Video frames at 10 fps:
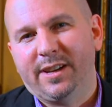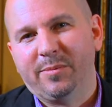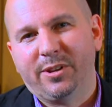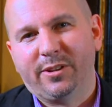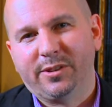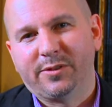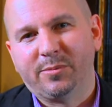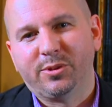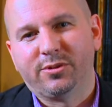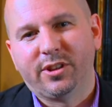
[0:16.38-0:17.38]
I'm an artist
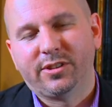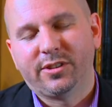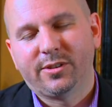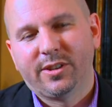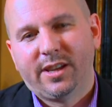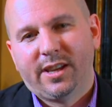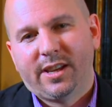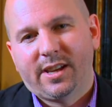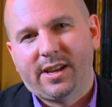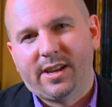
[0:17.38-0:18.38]
from Toronto.
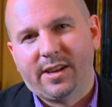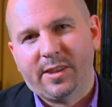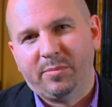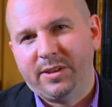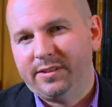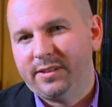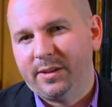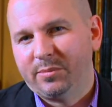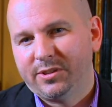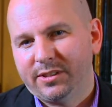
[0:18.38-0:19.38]
Uh, the piece that
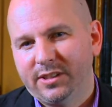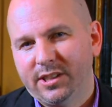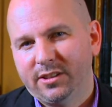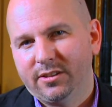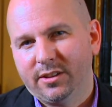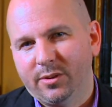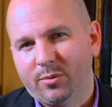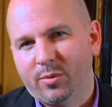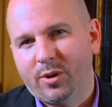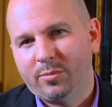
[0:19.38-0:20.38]
I'm presenting here at the
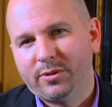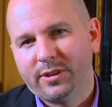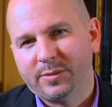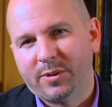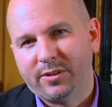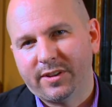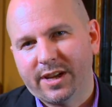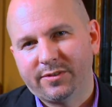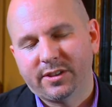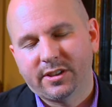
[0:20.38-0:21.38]
Walper as part of
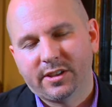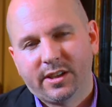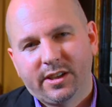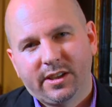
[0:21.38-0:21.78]
CAFKA